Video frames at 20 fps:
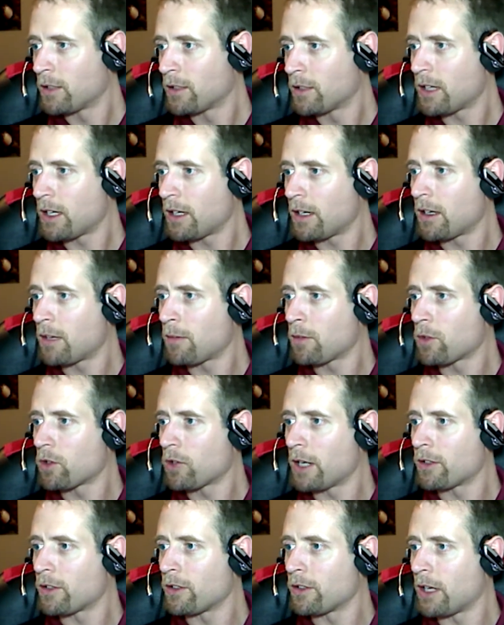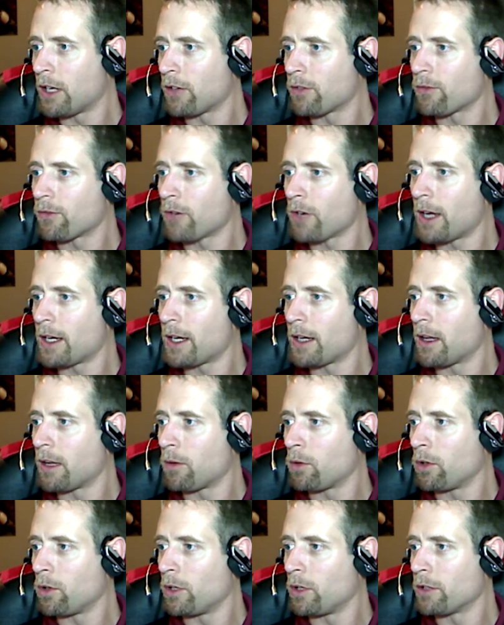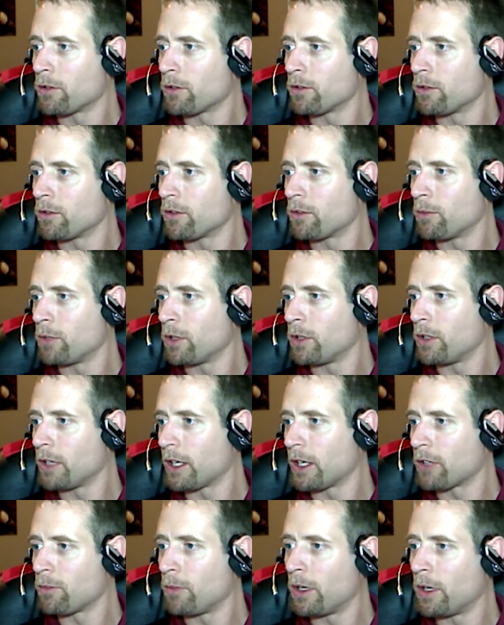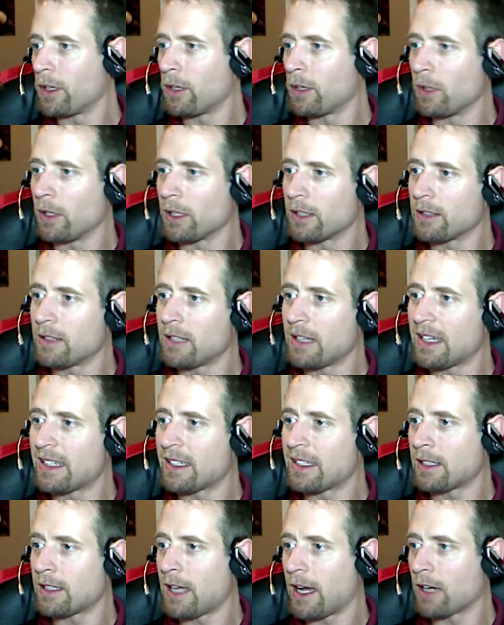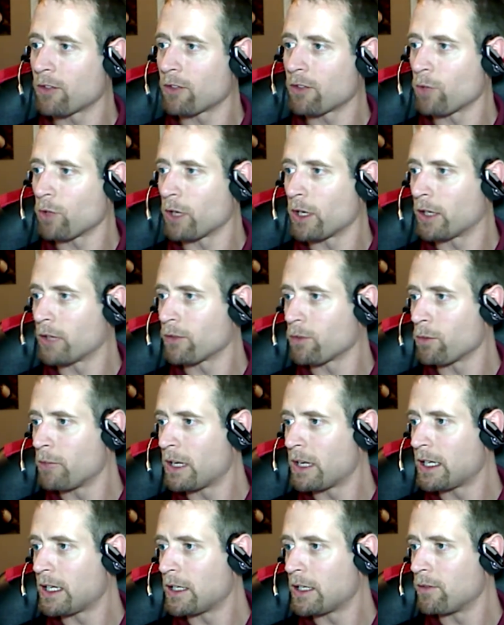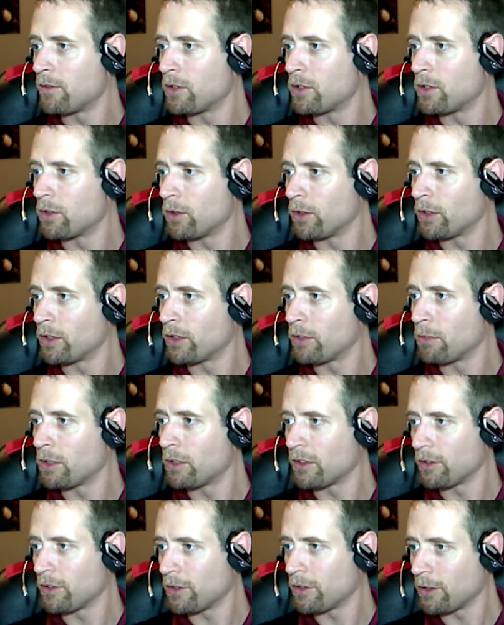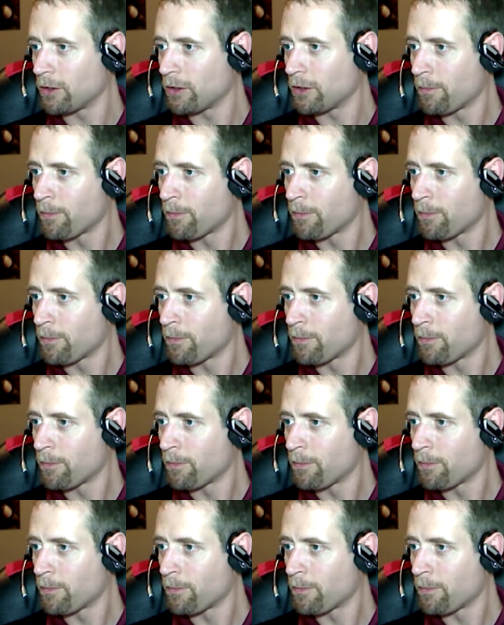Senate Democrats announced Friday they will introduce a bill next month that will extend tax breaks for many individuals and businesses.